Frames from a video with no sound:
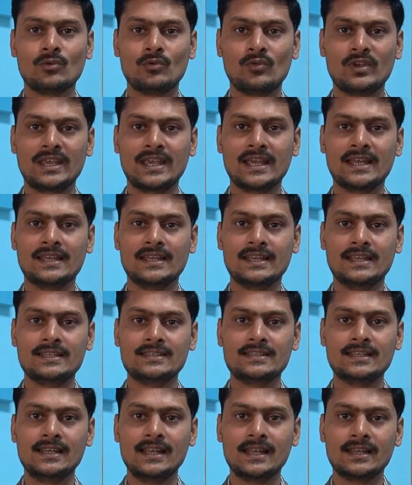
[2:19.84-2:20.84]
We can
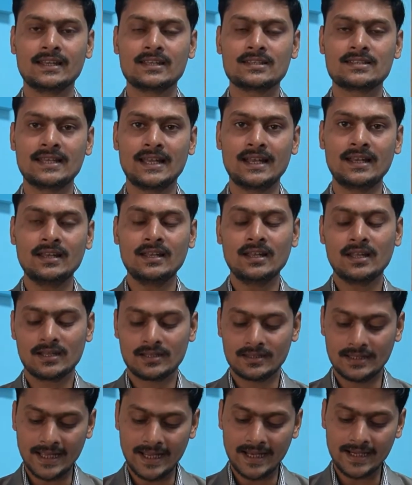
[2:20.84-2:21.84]
easily
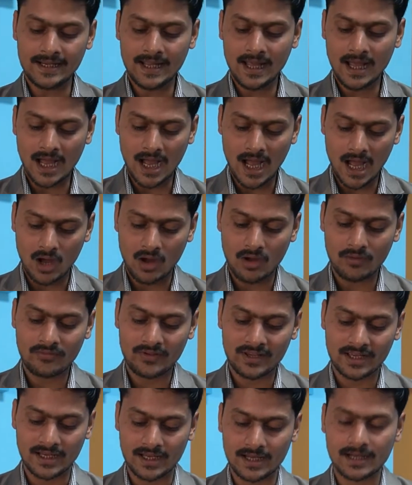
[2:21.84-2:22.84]
understand that how a
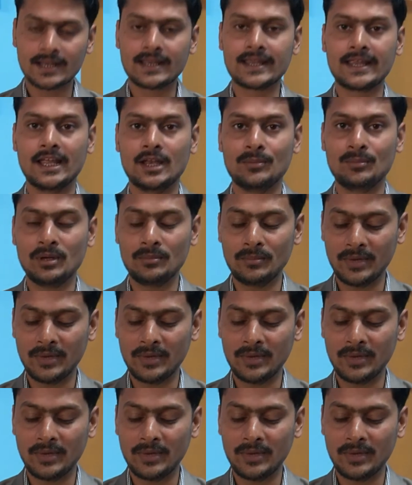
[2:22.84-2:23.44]
figure can be